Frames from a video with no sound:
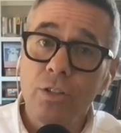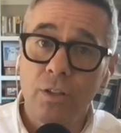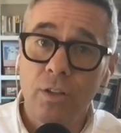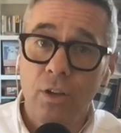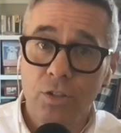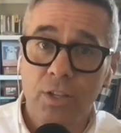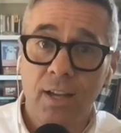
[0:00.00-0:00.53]
to
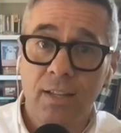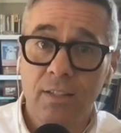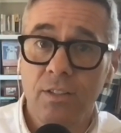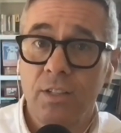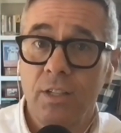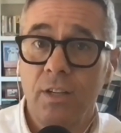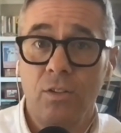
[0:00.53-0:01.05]
those signs
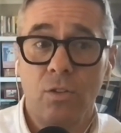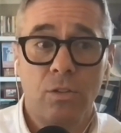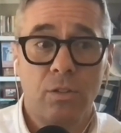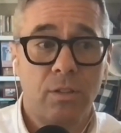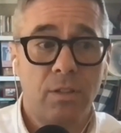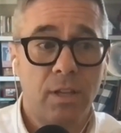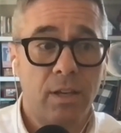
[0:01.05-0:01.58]
and
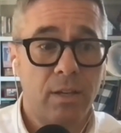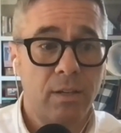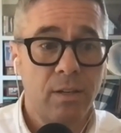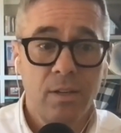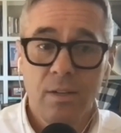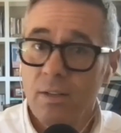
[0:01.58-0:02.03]
signals, then